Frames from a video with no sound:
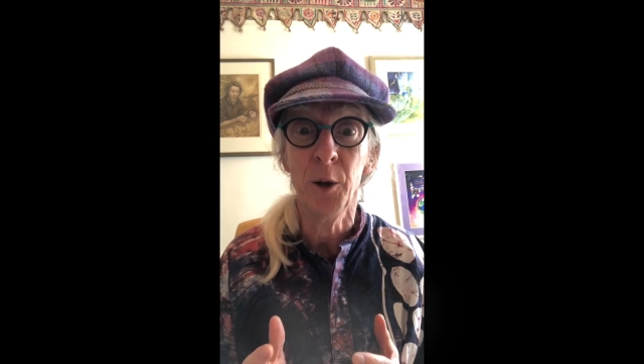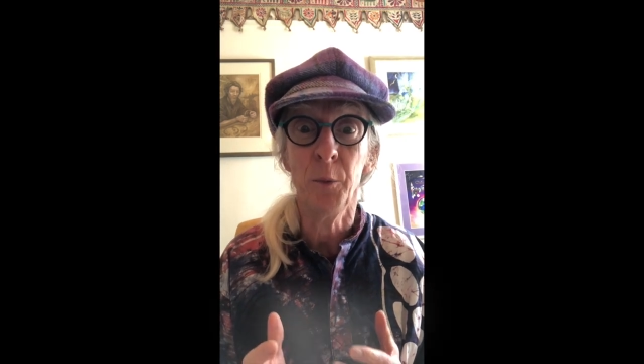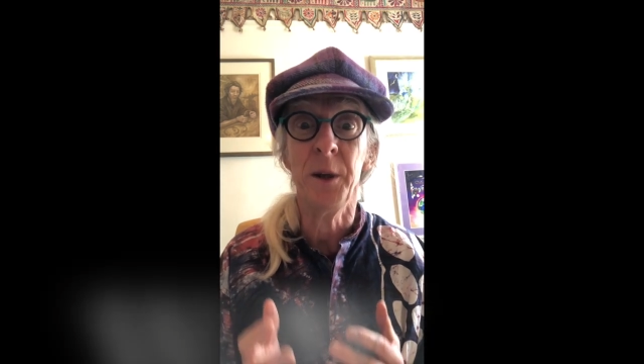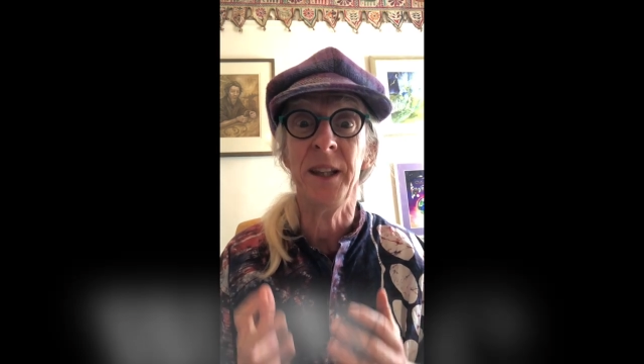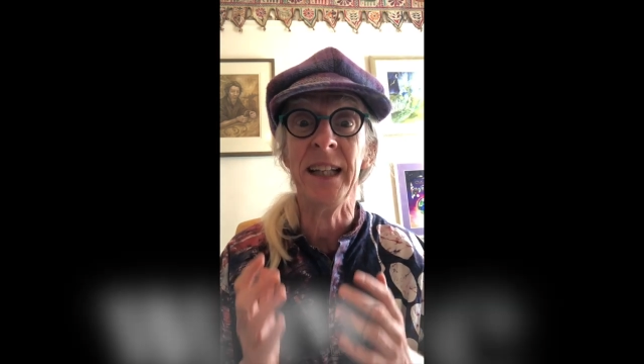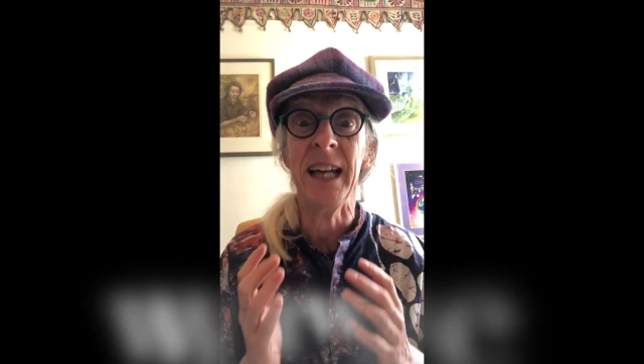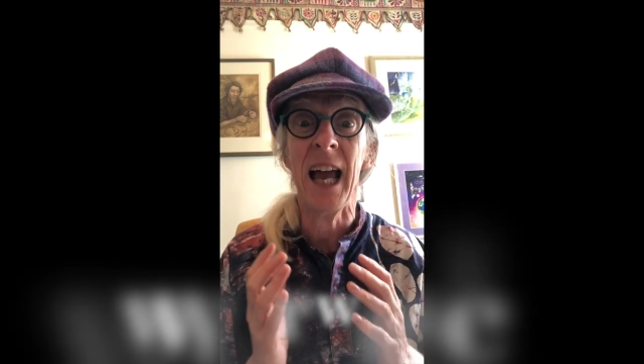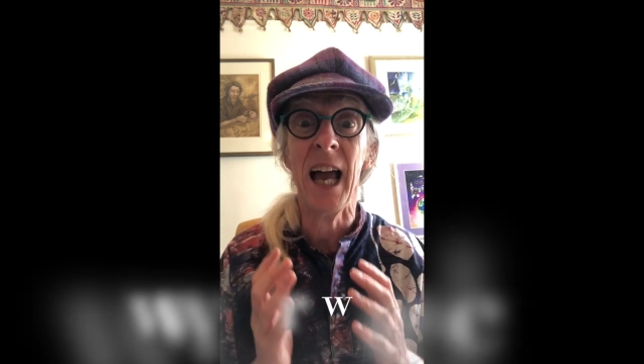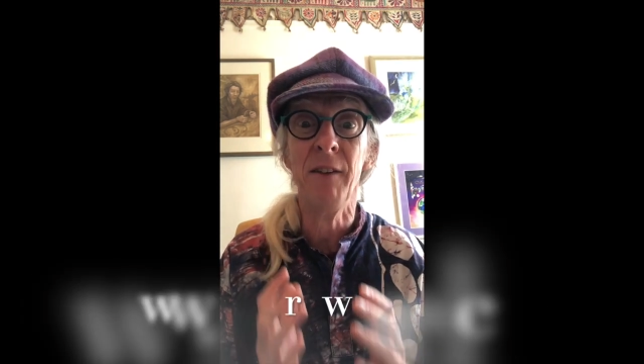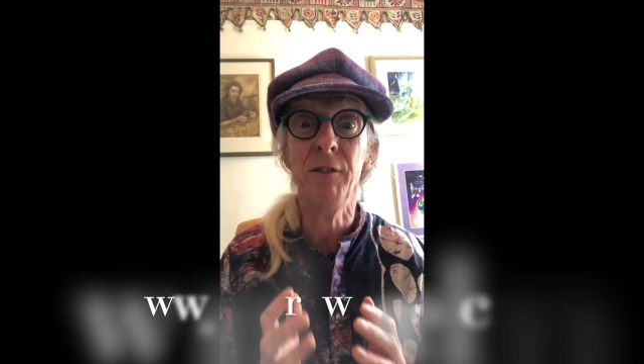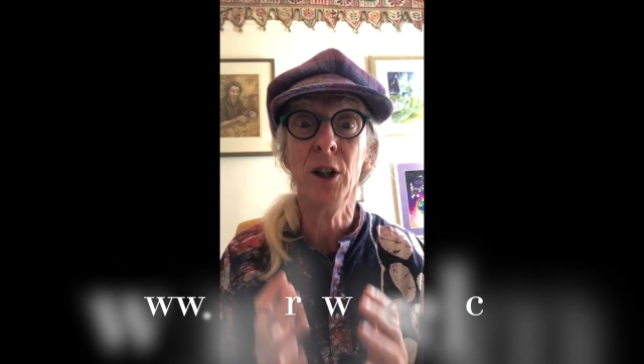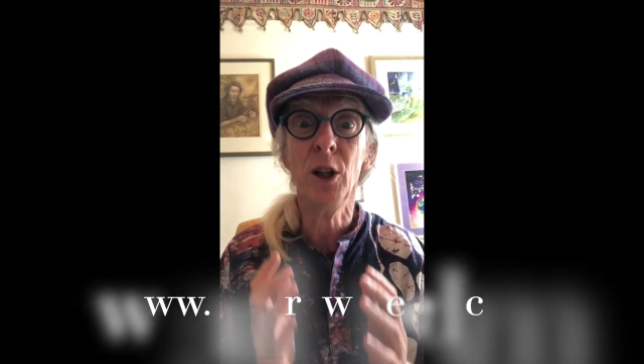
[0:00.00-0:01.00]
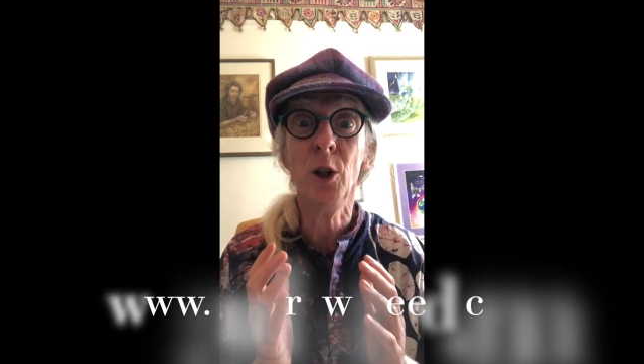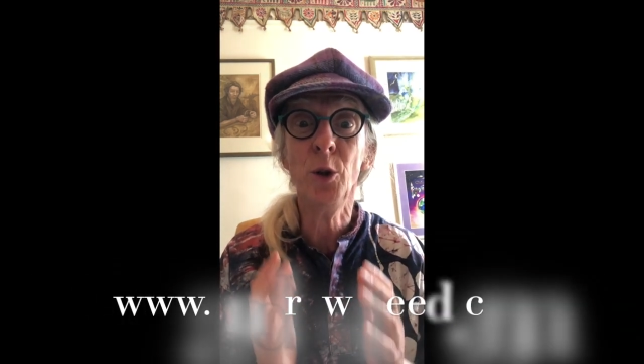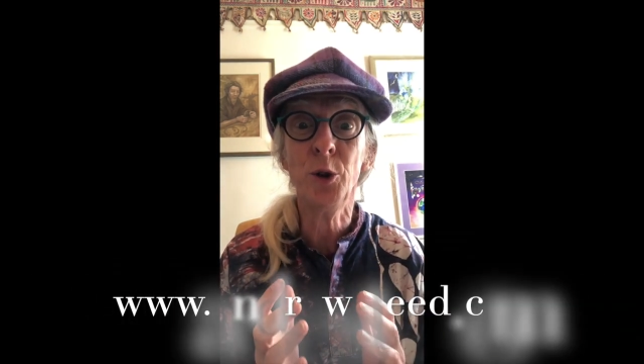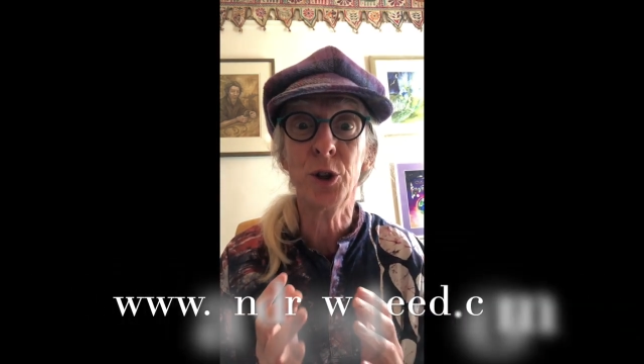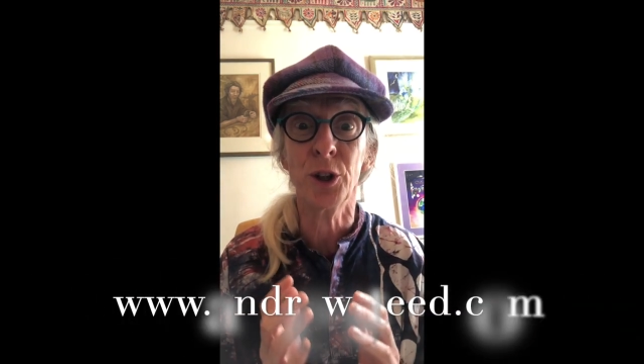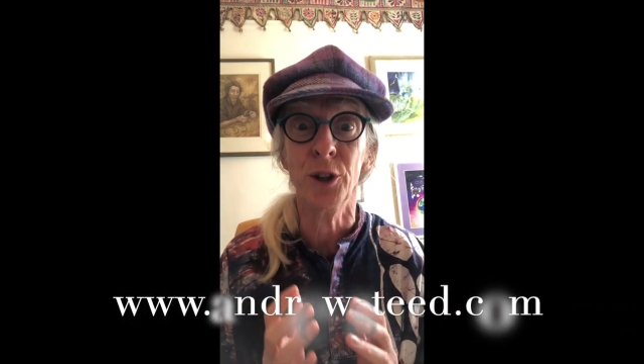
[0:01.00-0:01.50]
with the
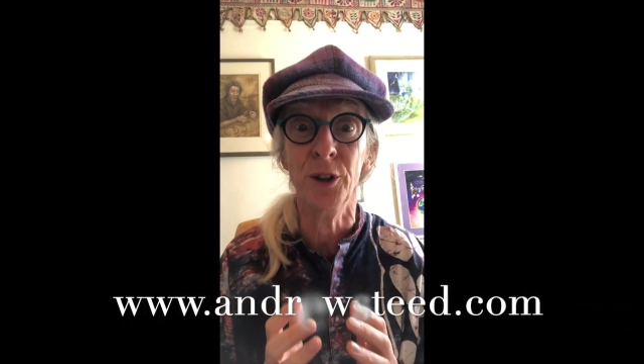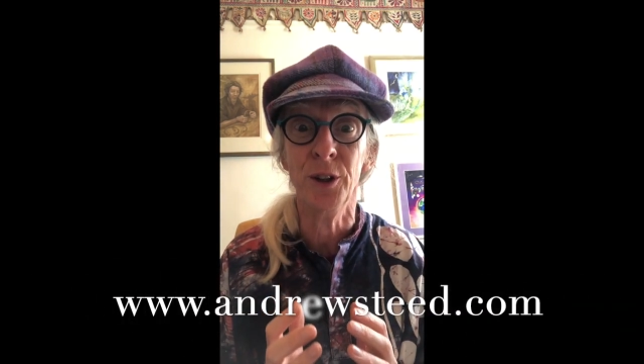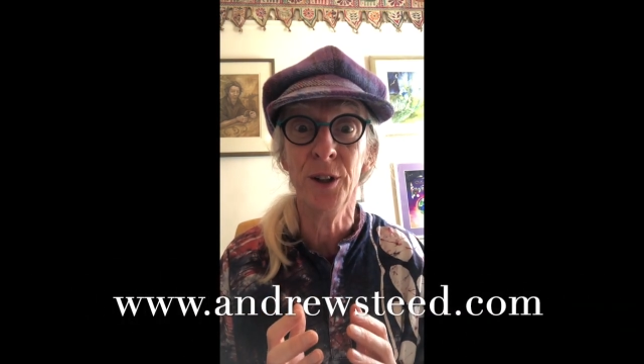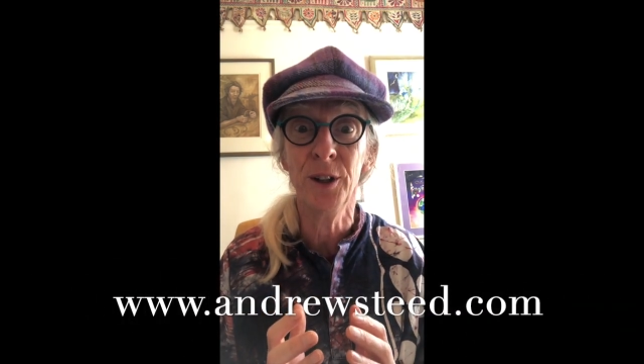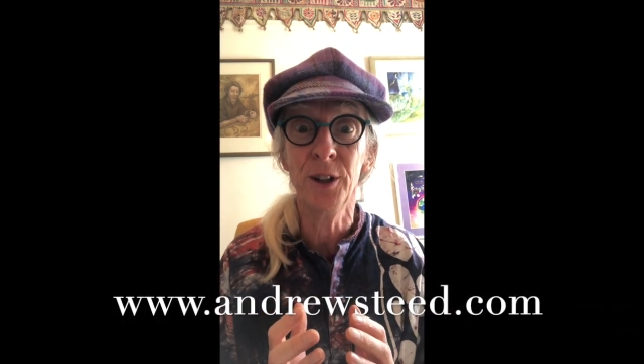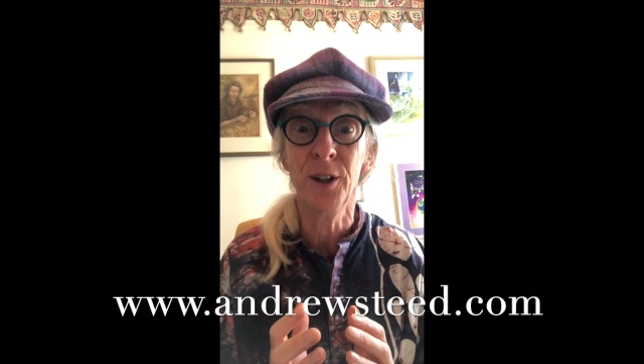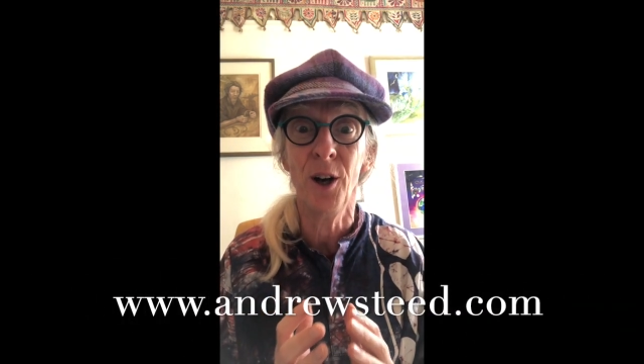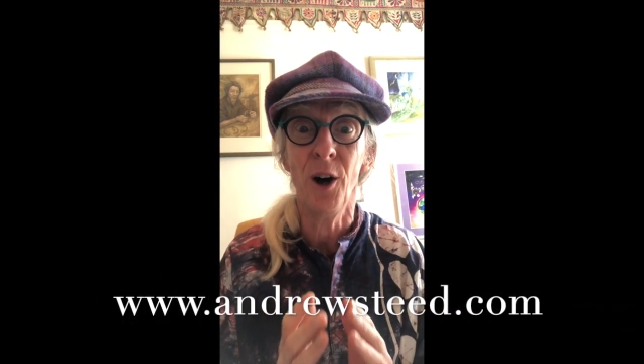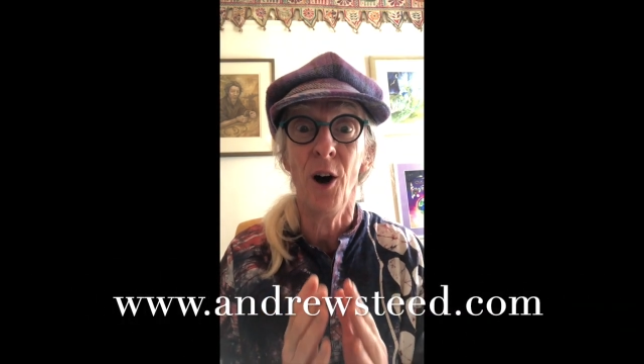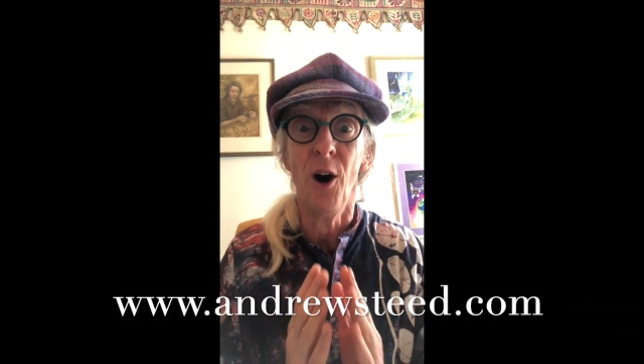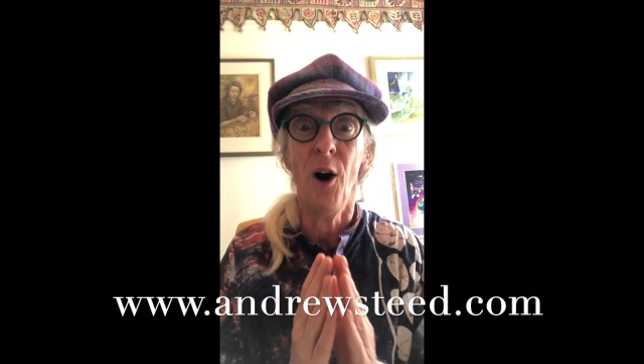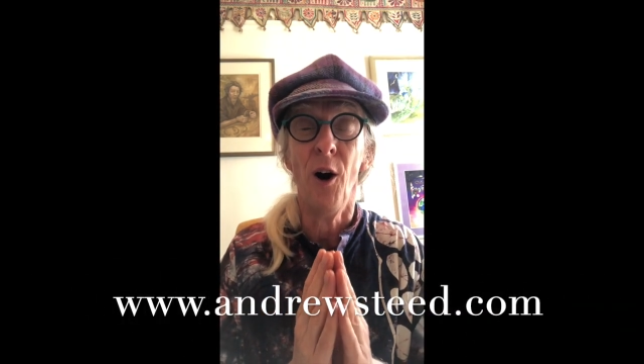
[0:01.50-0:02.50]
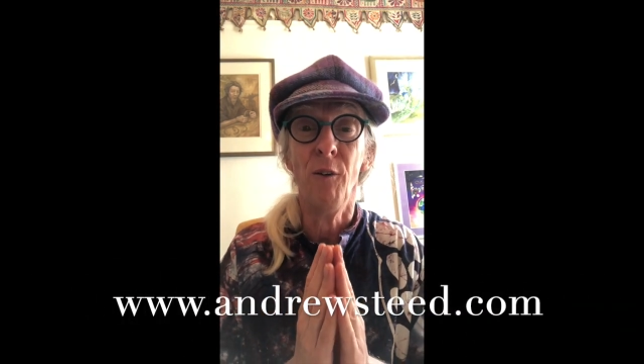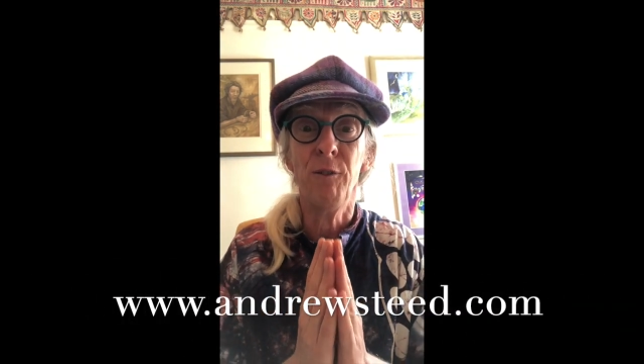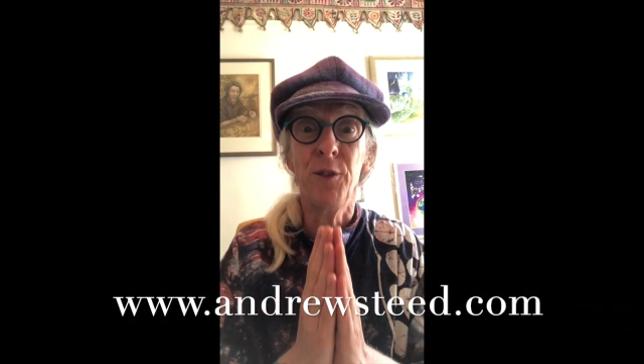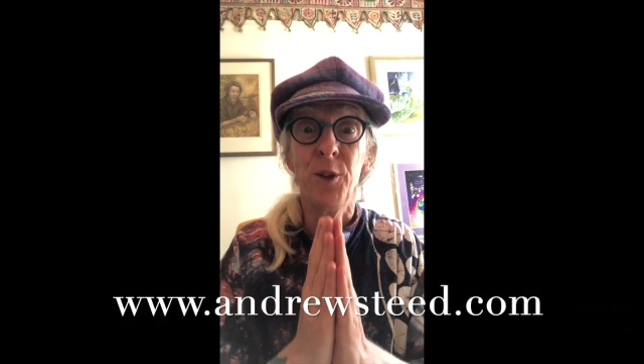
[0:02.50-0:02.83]
evolution of